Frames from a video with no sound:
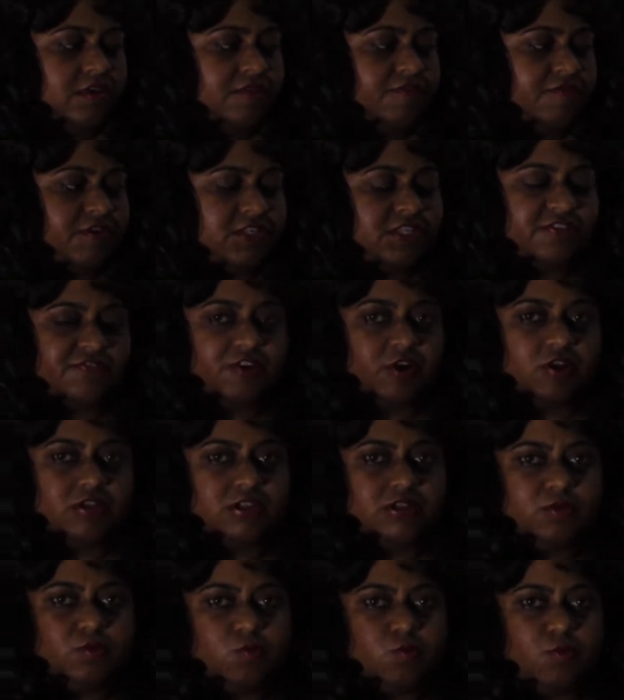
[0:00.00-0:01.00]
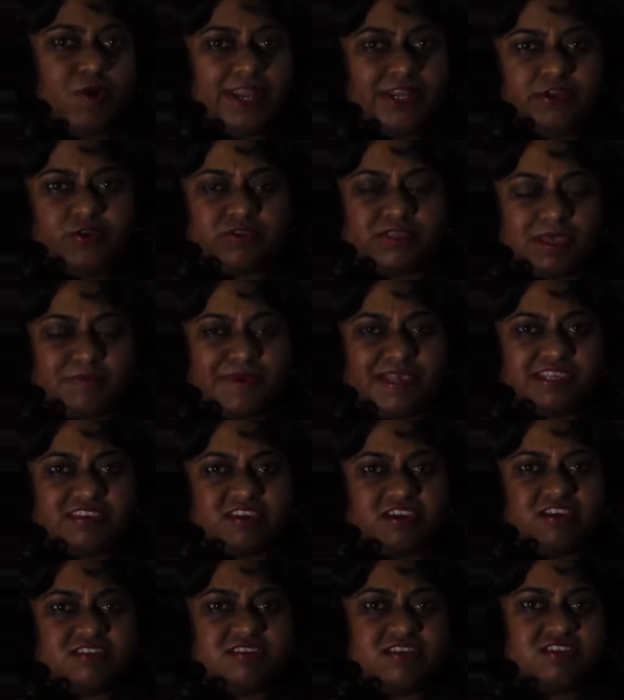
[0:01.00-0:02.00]
First of all, when do
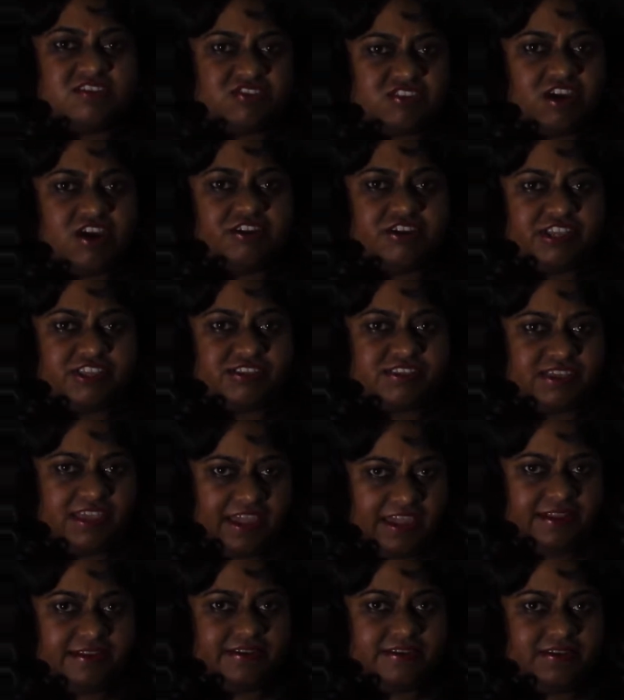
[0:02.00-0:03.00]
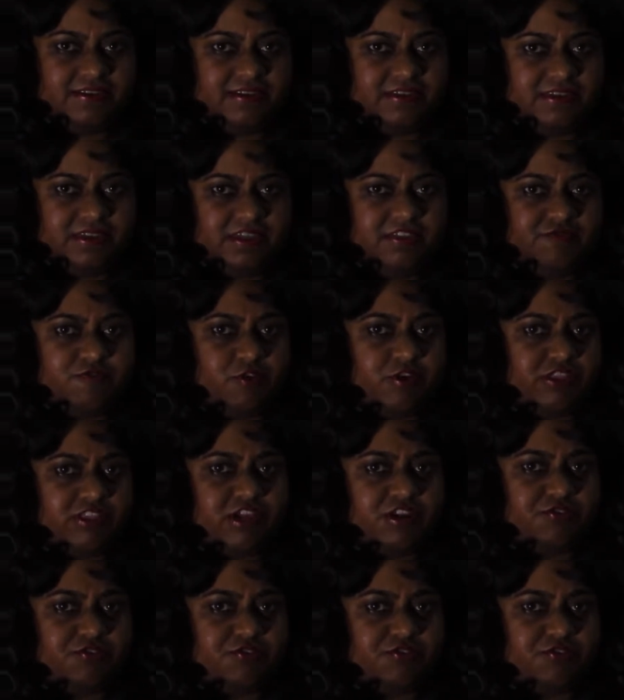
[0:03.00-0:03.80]
semesters start and end in foreign